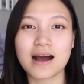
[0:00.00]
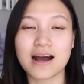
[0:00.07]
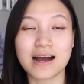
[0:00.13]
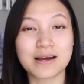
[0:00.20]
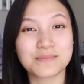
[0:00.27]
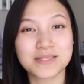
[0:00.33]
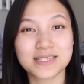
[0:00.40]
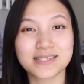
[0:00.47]

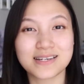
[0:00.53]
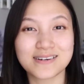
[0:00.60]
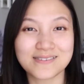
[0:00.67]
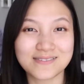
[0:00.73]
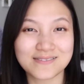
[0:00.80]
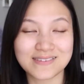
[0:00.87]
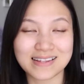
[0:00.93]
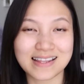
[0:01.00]
I'm so
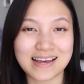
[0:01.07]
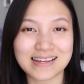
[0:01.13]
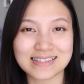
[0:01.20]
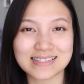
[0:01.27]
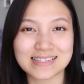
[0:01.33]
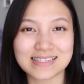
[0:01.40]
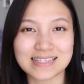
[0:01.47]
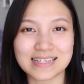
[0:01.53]
glad
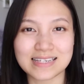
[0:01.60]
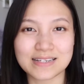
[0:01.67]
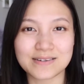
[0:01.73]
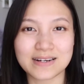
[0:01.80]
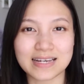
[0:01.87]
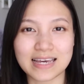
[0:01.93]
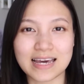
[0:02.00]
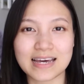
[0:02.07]
to see you
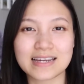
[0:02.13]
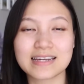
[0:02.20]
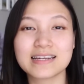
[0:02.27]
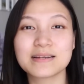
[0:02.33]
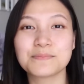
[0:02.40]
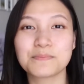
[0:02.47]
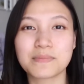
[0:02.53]
again.